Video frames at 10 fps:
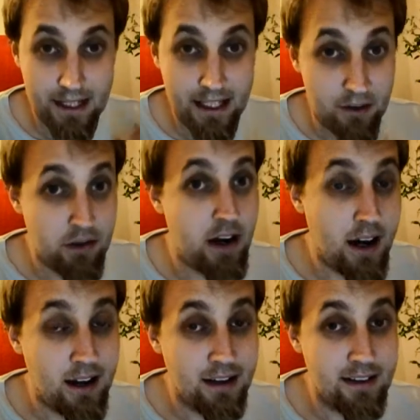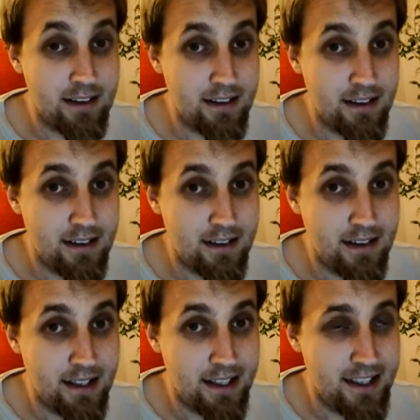Iran
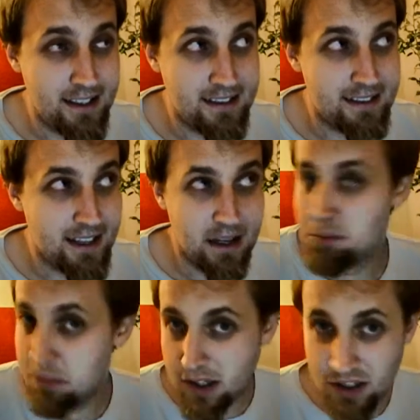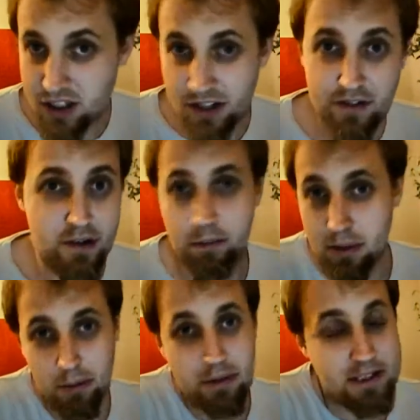is a much different
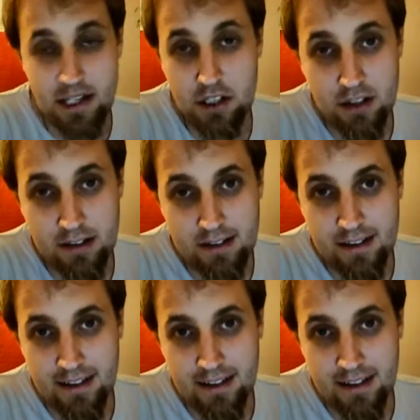proposition.